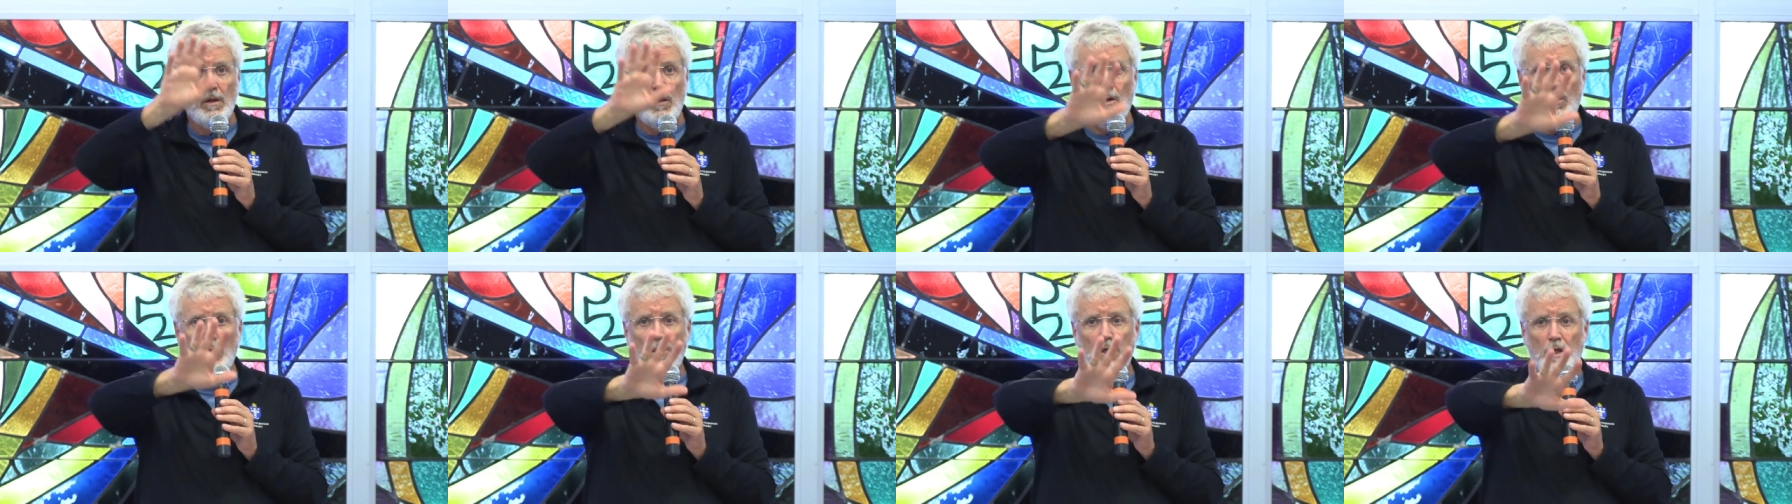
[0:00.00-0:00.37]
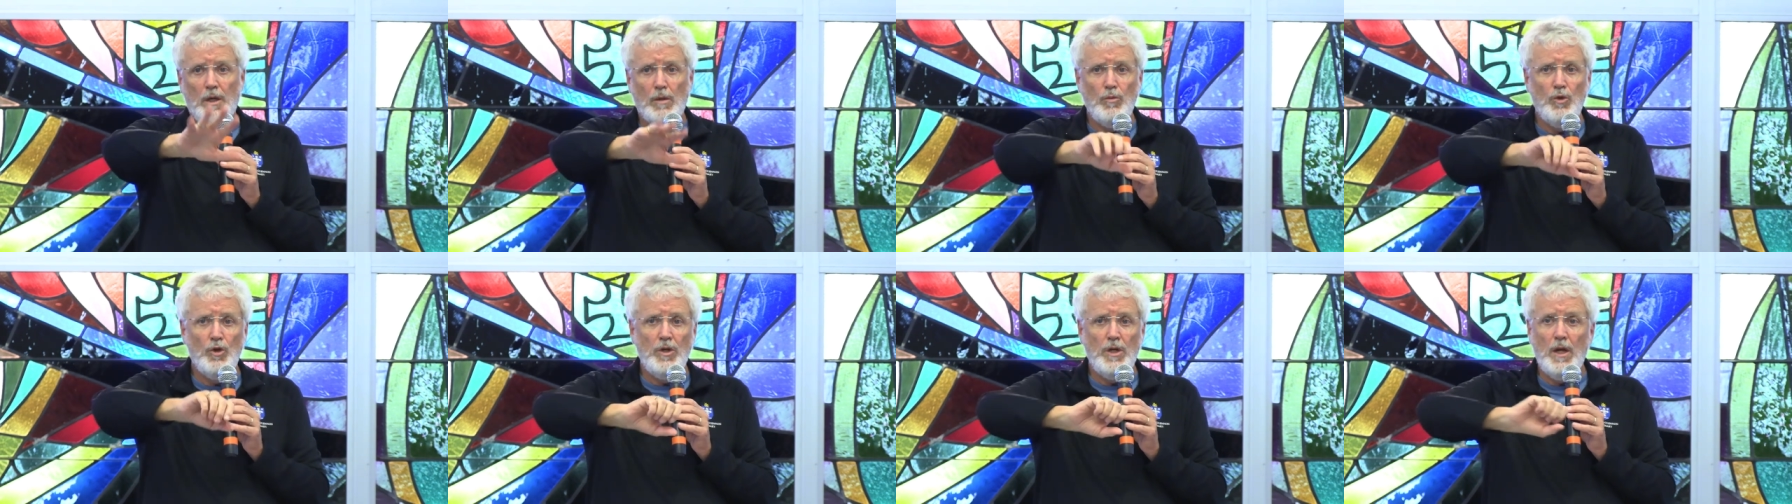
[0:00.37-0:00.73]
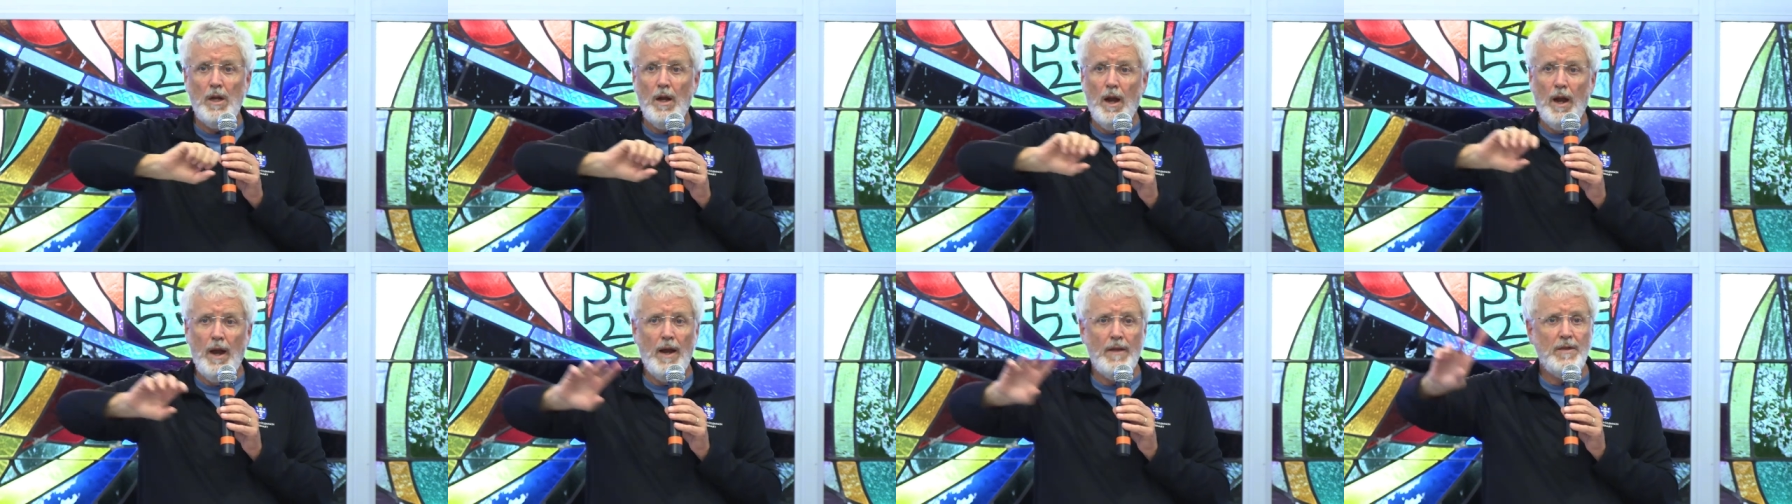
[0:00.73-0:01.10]
Holy
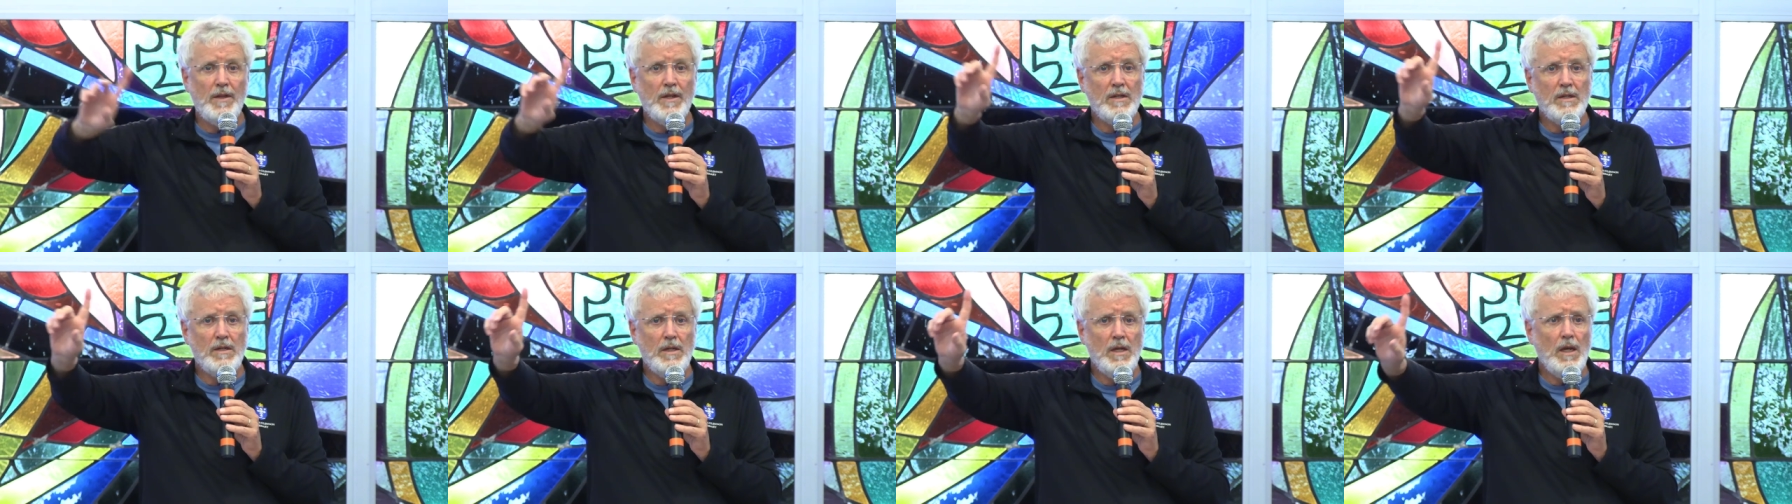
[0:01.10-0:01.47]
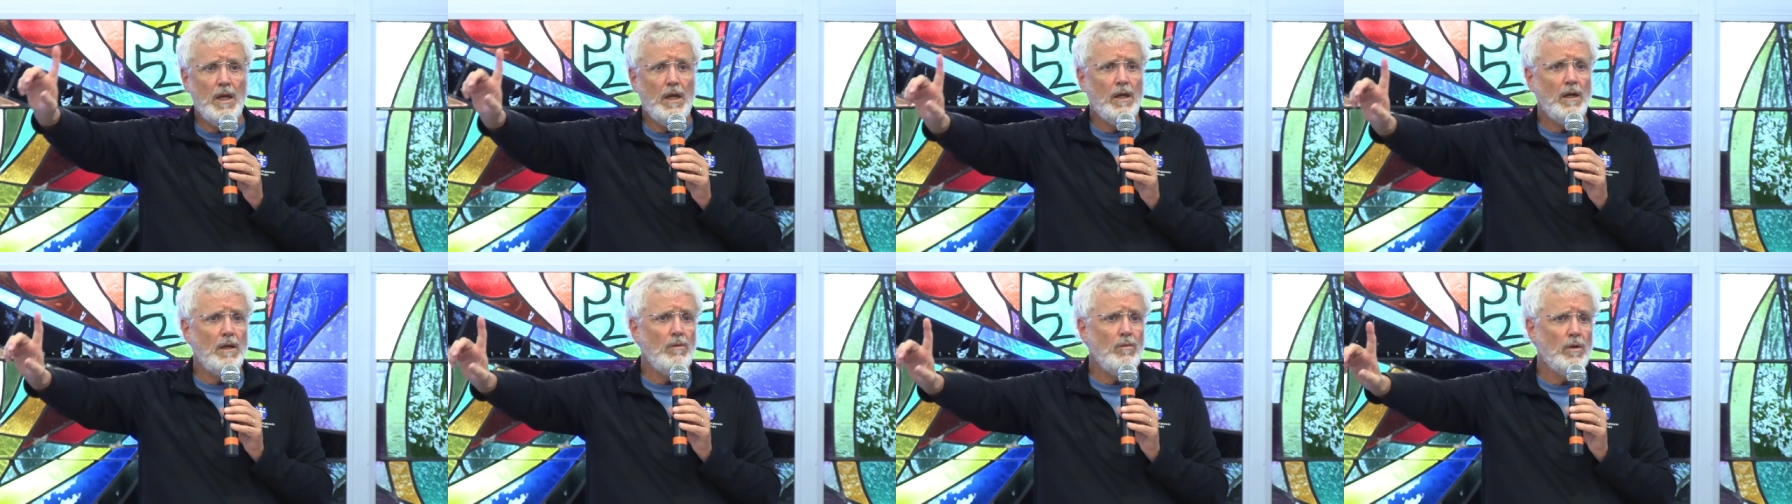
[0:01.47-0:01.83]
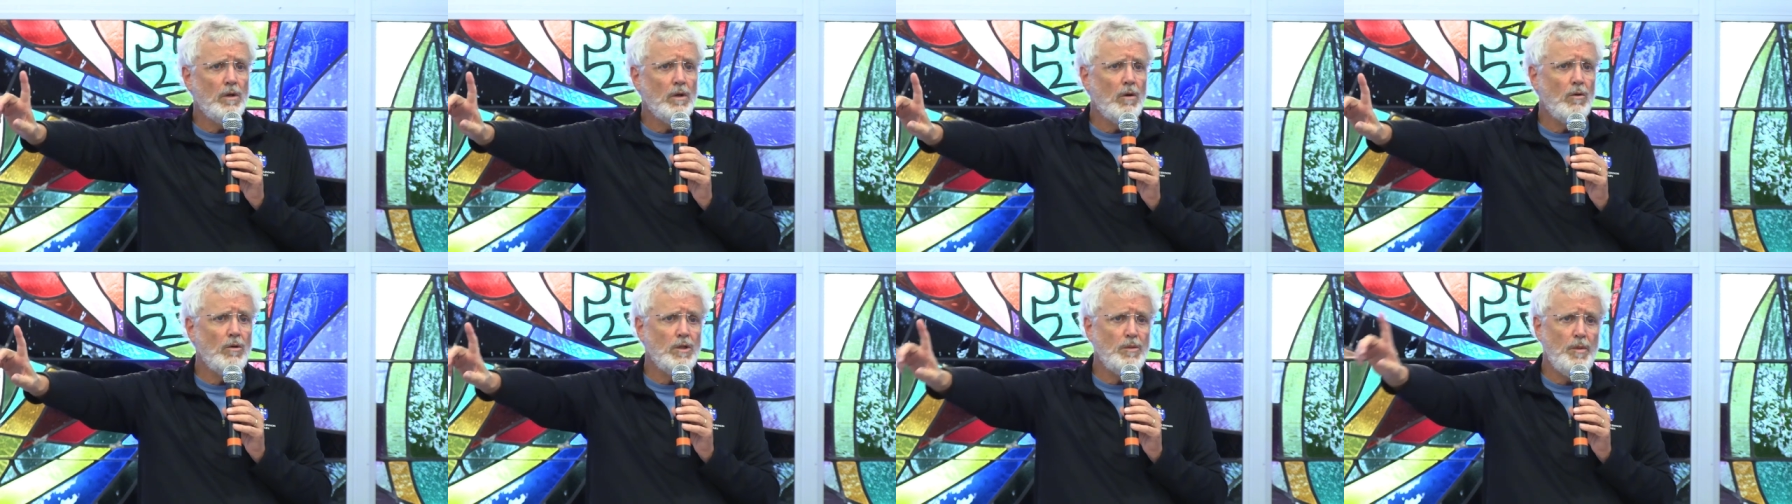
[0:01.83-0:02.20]
Communion, and the deacon
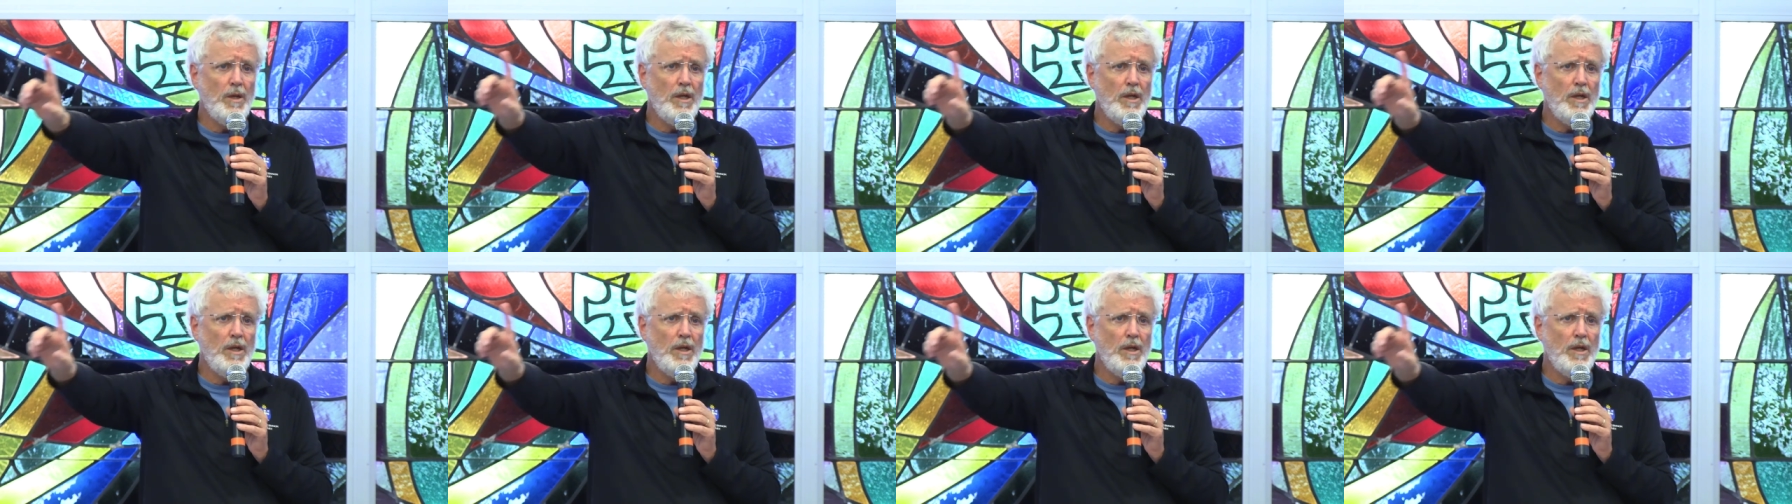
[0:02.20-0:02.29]
would always